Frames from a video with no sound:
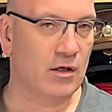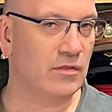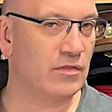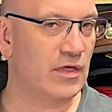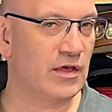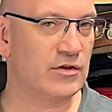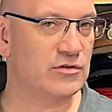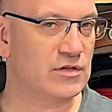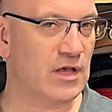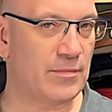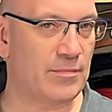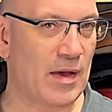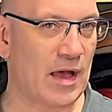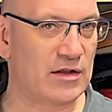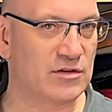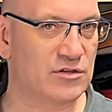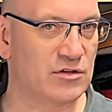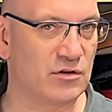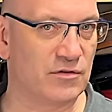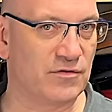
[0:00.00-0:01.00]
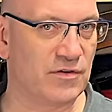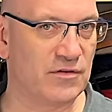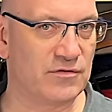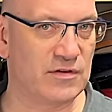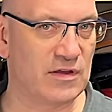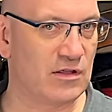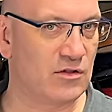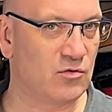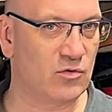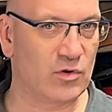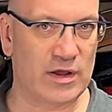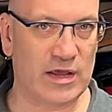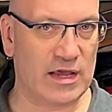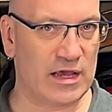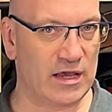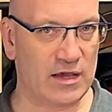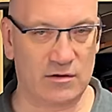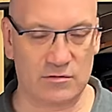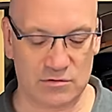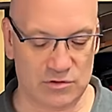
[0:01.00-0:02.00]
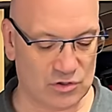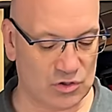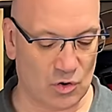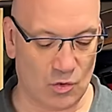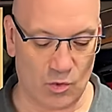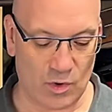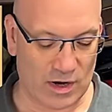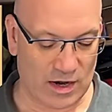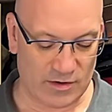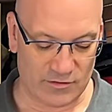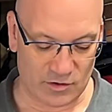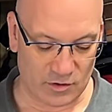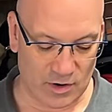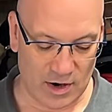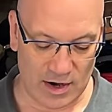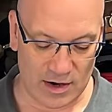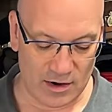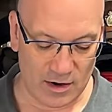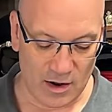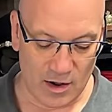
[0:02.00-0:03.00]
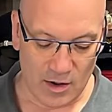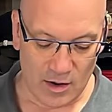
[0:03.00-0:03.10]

They use that badge till 53, so whatever, right?